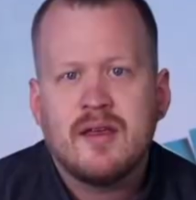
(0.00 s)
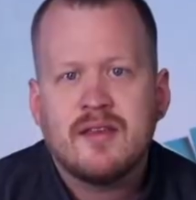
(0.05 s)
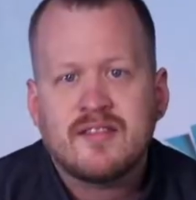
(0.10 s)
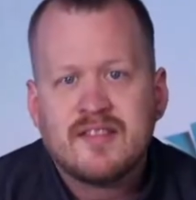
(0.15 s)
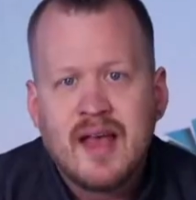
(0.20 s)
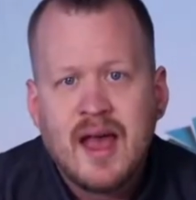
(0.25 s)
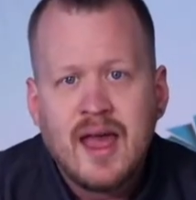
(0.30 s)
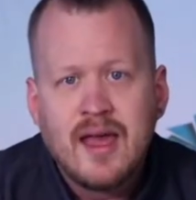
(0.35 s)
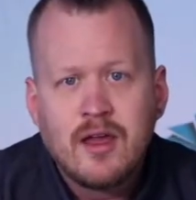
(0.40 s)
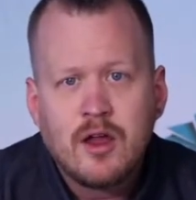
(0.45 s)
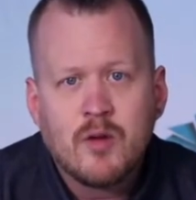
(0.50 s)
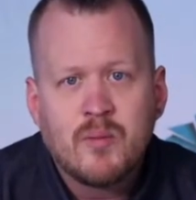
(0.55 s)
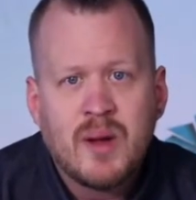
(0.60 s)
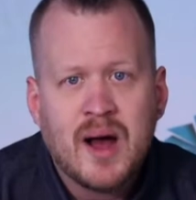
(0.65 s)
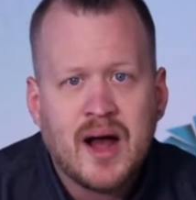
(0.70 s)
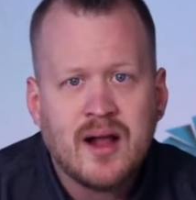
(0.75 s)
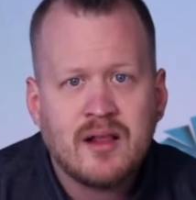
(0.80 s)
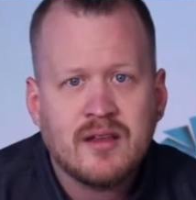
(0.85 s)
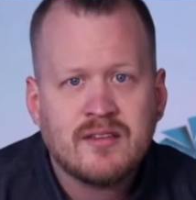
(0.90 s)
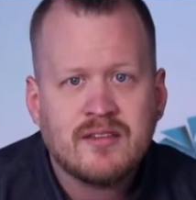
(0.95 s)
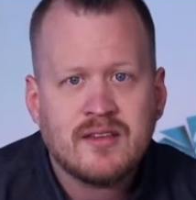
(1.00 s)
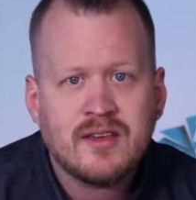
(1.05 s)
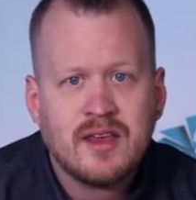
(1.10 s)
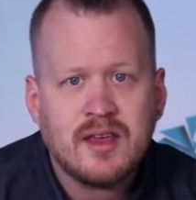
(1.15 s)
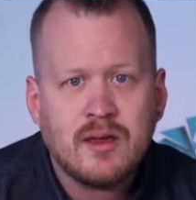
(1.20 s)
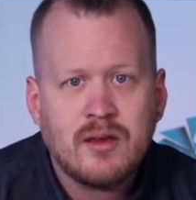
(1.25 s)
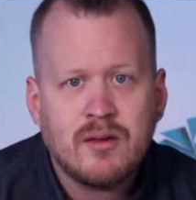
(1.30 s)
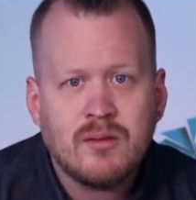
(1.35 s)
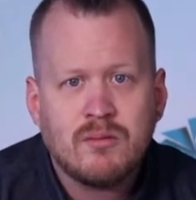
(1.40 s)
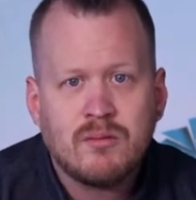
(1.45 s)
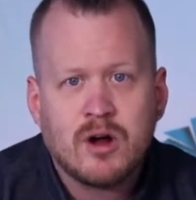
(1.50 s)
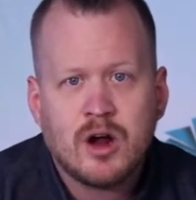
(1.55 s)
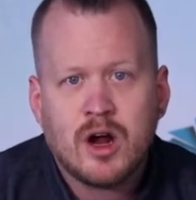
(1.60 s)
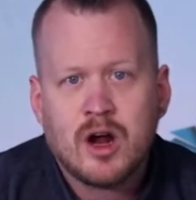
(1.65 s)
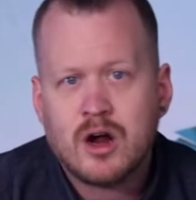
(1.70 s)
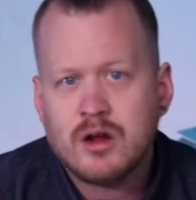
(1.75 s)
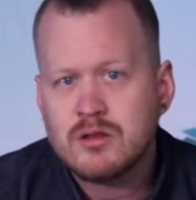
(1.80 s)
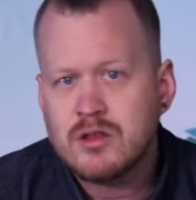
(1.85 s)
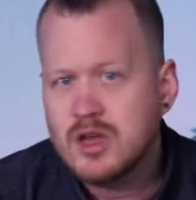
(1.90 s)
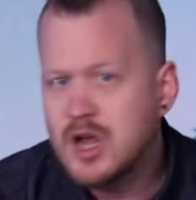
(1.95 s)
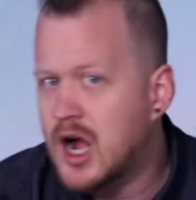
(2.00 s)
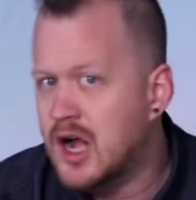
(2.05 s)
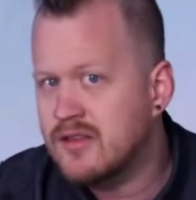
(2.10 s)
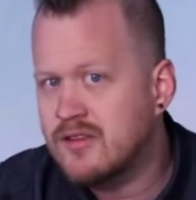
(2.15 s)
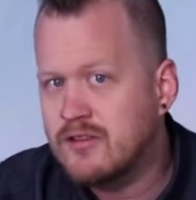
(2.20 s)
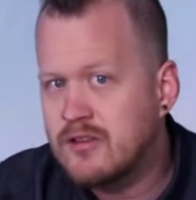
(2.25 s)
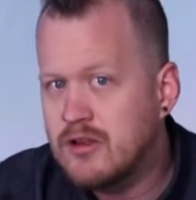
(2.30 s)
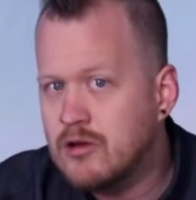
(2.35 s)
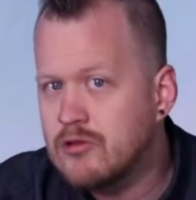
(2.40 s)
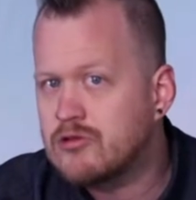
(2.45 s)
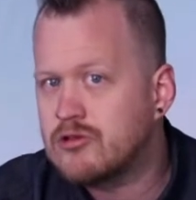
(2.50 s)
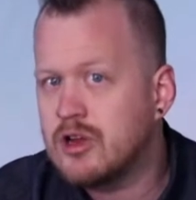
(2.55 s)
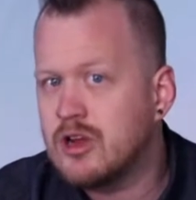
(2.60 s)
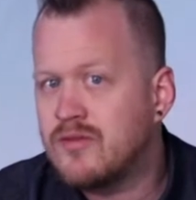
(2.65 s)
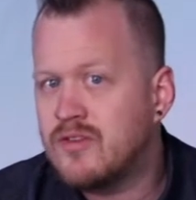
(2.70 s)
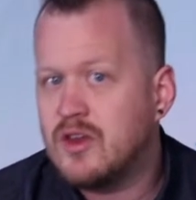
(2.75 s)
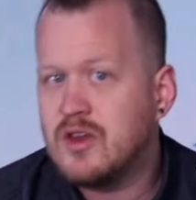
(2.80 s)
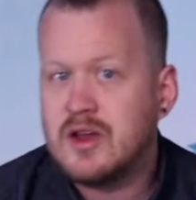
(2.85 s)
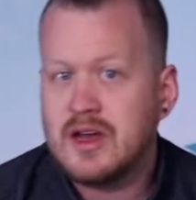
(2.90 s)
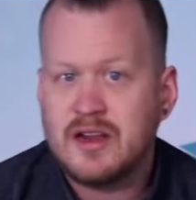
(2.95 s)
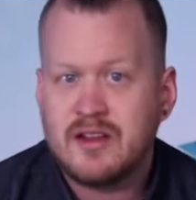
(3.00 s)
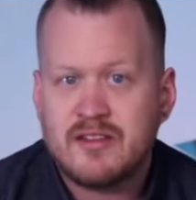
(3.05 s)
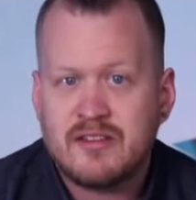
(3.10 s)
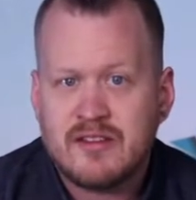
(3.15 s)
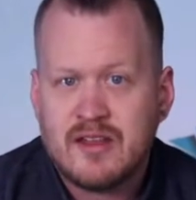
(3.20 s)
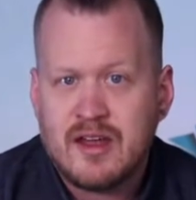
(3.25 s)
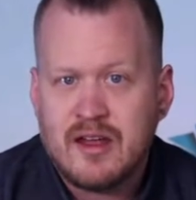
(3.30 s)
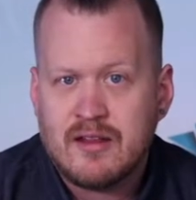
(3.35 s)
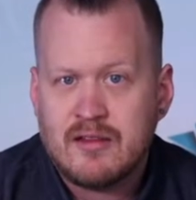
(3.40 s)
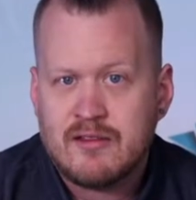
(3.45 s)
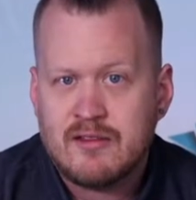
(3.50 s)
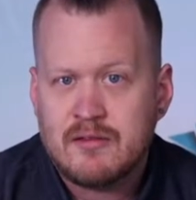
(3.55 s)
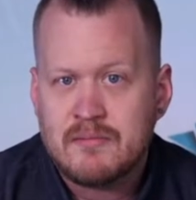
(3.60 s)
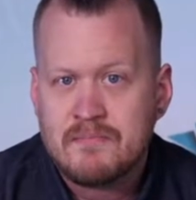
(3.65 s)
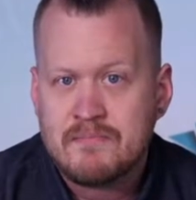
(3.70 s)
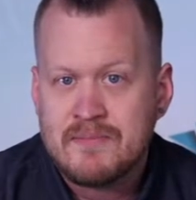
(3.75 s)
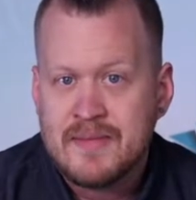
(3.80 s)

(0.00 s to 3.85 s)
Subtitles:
Say your policy were the Constitution of the United States.